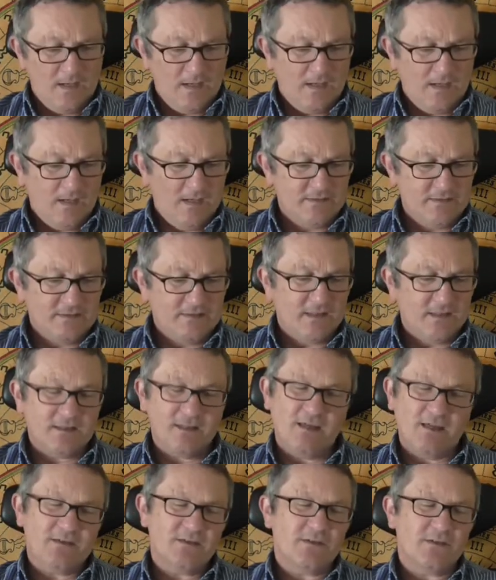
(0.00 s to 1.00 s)
As I
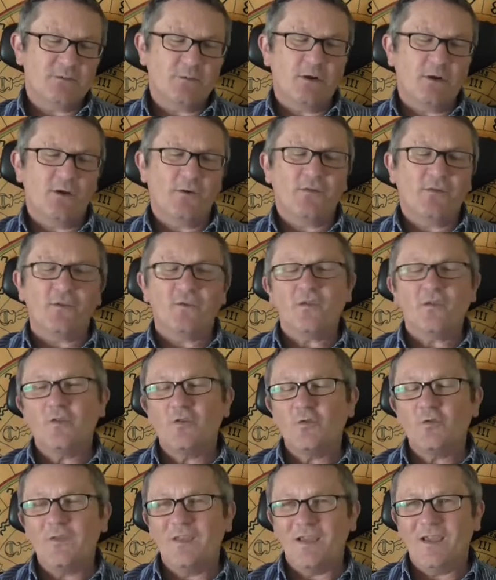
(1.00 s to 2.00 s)
said, that's the 12th
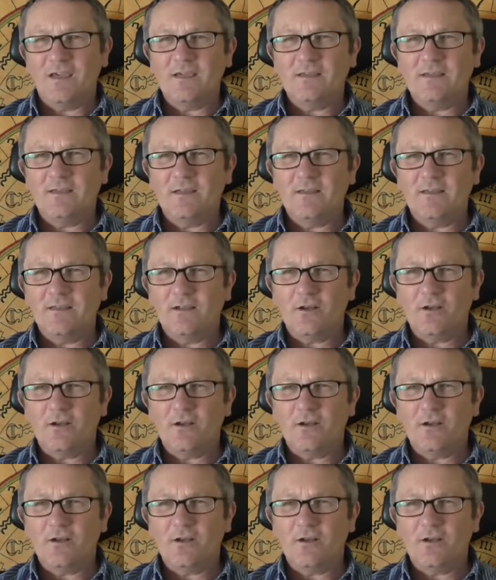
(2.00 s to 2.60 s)
to the 18th,